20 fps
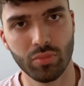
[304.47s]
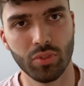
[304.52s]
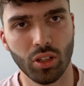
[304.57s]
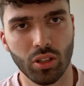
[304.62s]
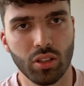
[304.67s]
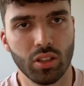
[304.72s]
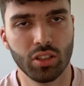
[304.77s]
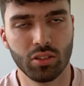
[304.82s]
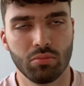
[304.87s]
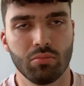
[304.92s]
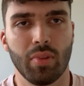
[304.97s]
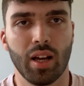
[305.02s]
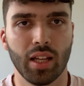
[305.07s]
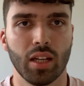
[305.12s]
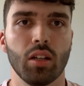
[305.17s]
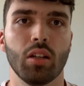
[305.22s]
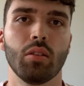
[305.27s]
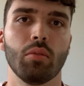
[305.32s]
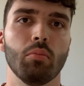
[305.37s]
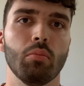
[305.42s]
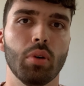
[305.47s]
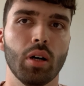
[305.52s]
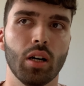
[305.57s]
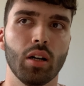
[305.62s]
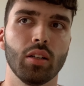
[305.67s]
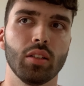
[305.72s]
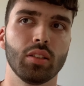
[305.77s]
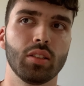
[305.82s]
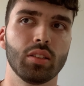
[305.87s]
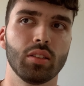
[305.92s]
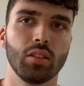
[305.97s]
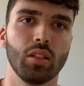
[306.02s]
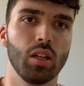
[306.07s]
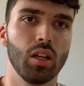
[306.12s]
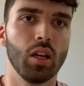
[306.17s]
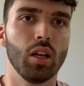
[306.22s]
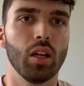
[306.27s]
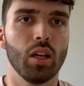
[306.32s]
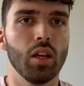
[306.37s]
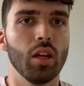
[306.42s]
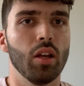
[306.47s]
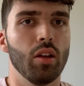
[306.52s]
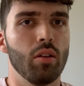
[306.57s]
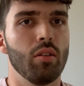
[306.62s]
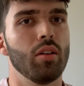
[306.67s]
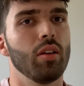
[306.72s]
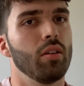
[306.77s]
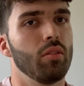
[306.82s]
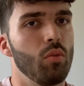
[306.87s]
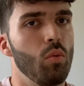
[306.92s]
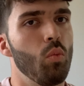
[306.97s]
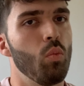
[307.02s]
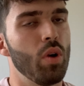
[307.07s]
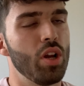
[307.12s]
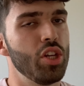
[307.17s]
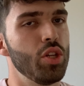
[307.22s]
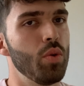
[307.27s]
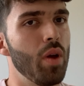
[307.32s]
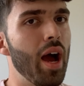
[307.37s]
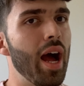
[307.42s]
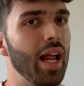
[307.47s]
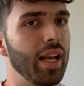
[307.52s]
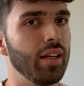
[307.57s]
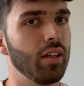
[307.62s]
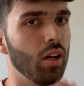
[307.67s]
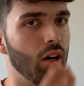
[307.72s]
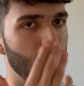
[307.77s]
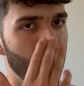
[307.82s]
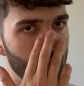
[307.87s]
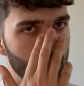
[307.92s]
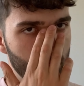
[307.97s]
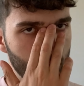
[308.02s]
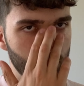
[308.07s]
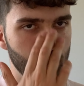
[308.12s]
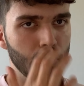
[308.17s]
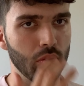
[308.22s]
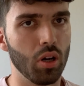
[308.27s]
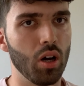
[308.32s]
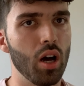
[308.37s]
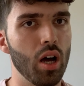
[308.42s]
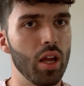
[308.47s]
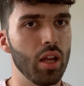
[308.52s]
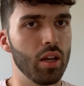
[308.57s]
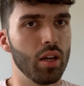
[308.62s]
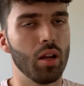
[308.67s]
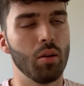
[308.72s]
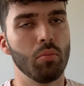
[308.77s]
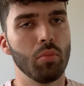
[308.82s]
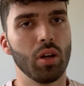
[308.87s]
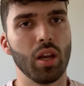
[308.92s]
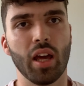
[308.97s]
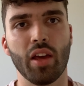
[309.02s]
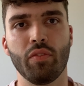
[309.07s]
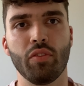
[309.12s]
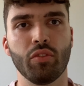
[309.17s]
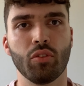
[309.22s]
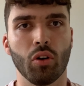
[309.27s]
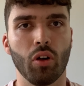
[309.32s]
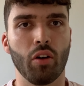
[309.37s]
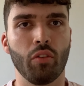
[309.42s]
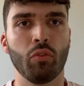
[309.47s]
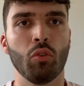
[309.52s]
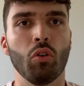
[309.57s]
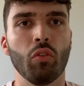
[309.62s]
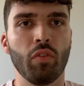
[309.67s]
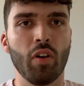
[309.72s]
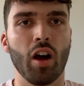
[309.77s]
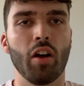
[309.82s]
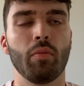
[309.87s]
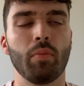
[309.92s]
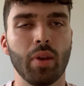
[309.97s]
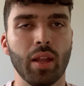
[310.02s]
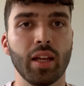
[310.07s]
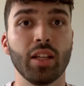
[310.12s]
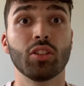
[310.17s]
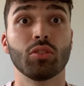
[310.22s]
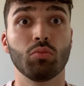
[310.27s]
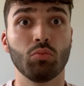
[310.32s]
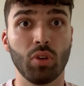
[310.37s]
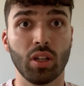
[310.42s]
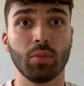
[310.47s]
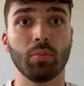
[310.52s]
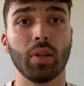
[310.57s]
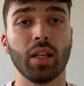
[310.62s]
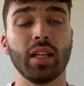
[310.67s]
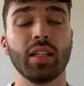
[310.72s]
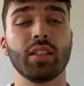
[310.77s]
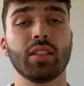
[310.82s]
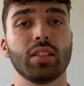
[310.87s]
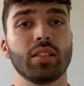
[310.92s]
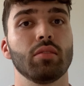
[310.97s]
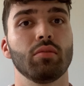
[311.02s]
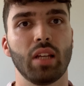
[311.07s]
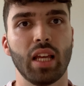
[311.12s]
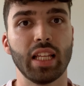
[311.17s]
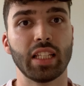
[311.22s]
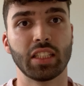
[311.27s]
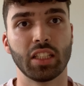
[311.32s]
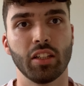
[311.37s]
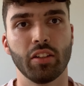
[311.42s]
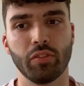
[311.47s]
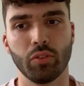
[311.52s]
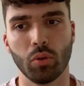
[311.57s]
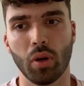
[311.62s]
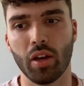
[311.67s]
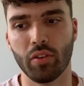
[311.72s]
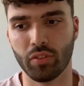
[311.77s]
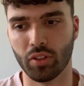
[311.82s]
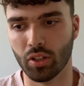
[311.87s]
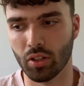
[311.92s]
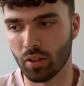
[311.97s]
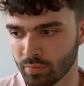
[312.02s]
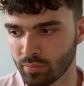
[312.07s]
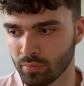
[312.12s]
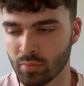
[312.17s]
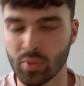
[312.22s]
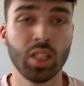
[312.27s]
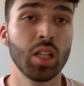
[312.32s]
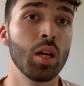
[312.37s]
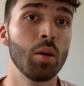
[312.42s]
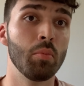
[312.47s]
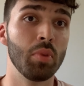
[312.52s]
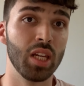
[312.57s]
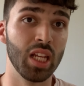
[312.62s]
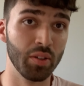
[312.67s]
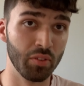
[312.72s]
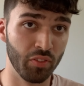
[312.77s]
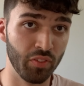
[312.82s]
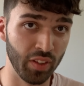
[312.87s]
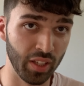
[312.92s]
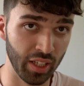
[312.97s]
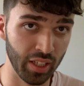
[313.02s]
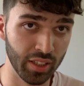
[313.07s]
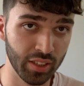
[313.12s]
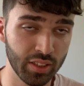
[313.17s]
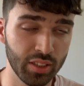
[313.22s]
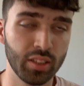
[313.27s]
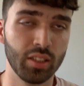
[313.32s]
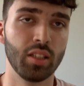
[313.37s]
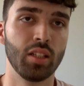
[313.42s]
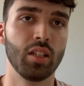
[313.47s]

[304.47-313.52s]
doesn't matter but when you add that up to a higher number, like if you've got like four or five plates, red plates, it's gonna feel heavier. But the other thing is,